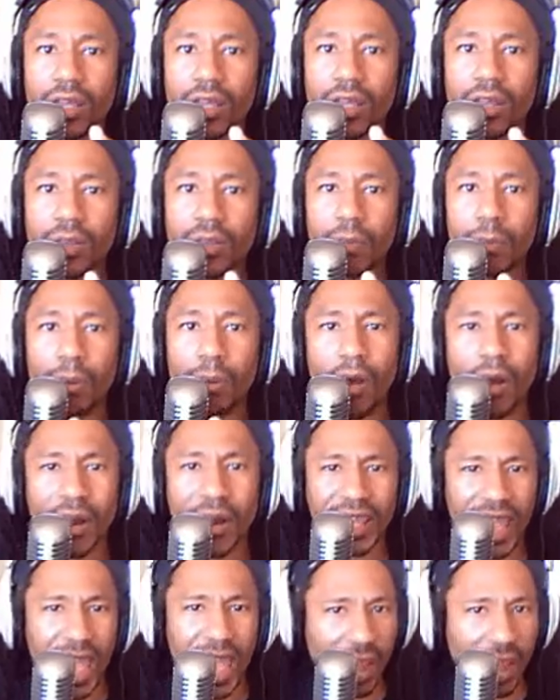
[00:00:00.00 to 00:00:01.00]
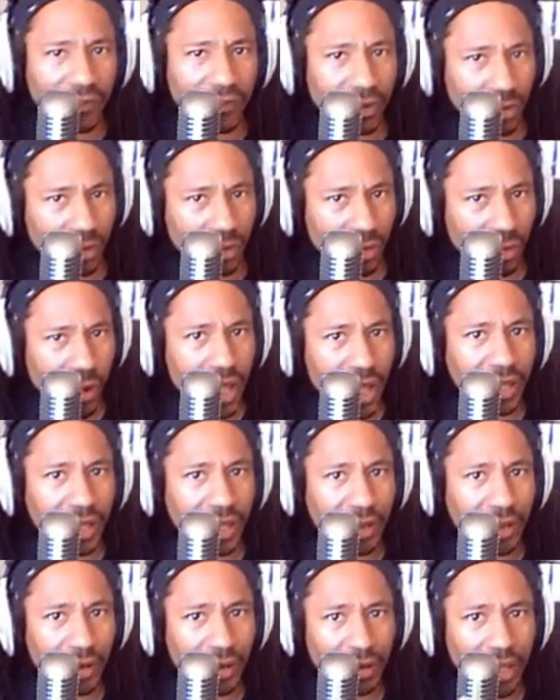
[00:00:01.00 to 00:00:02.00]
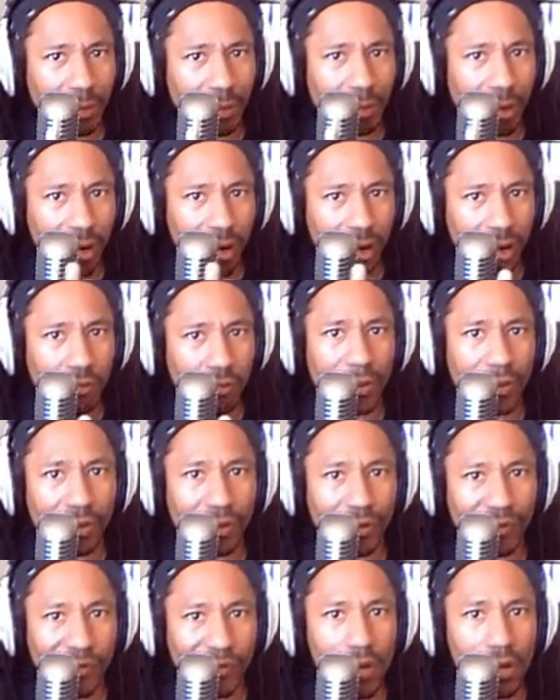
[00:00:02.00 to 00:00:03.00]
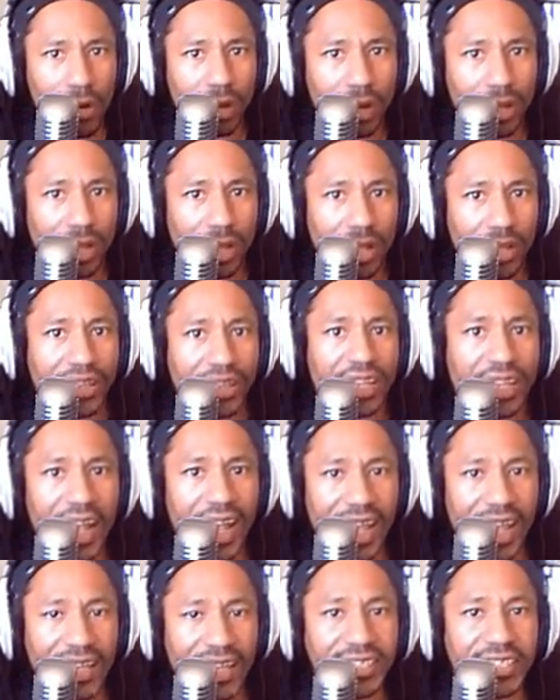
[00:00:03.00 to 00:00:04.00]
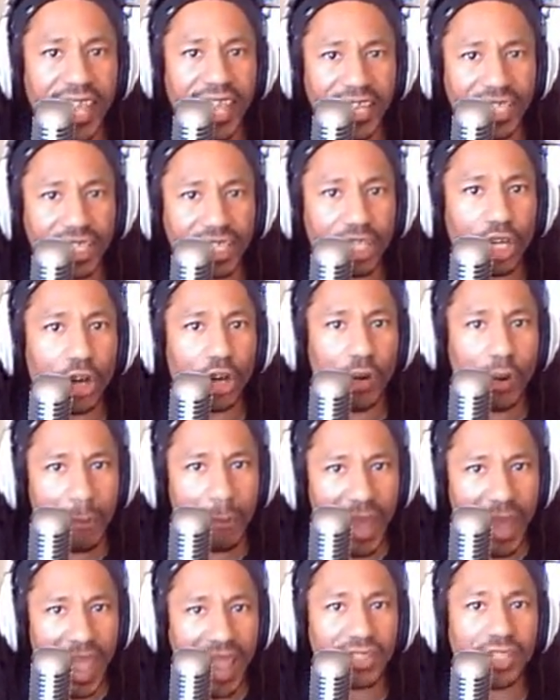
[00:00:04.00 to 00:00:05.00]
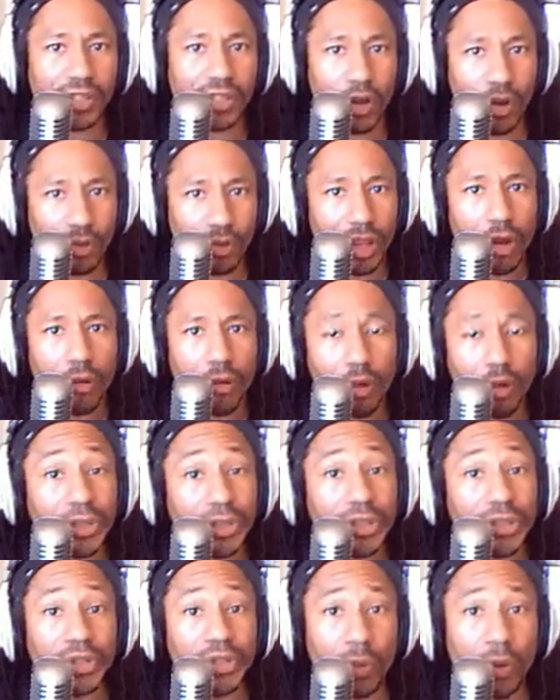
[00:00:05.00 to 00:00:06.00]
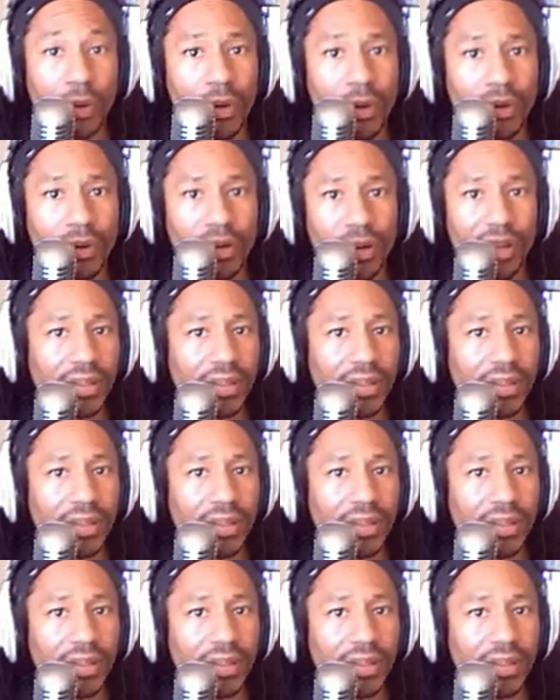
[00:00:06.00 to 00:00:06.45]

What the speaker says: the party after the wedding, you know, that party right before the guy takes the girl back to the hotel room to screw her.